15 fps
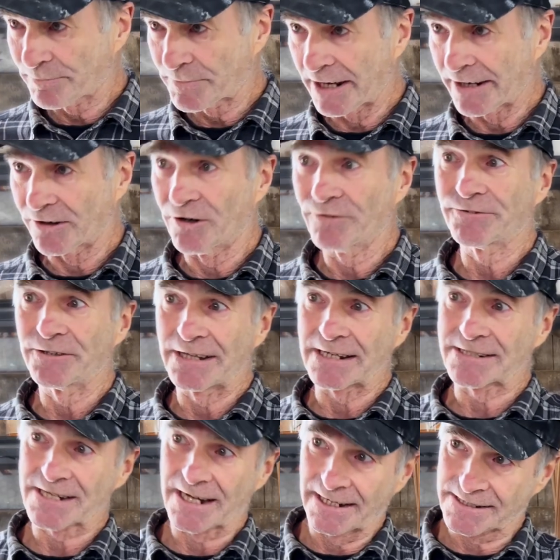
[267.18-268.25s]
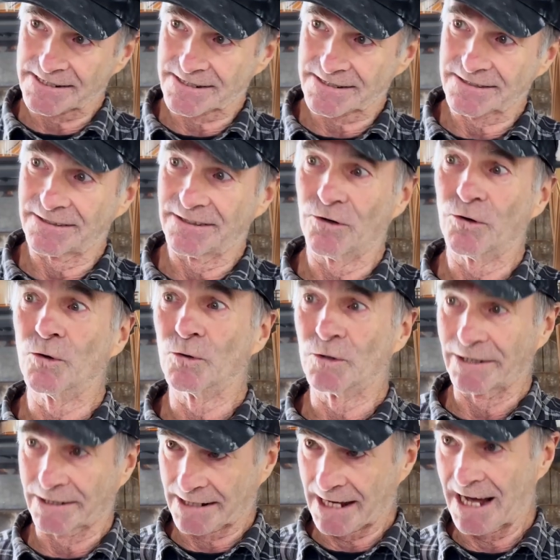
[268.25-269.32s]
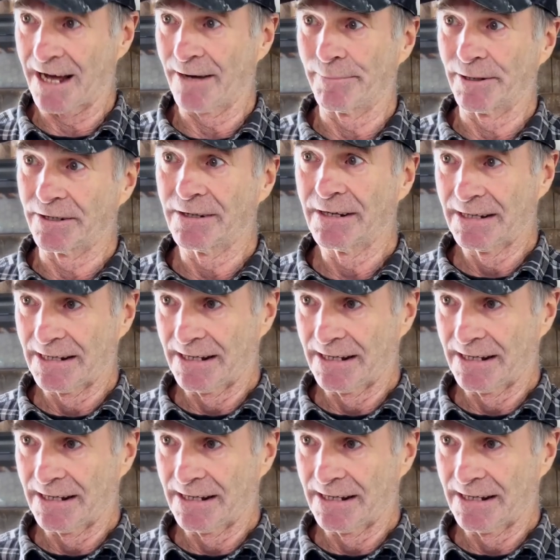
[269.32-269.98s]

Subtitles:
that off, and that takes all the carbon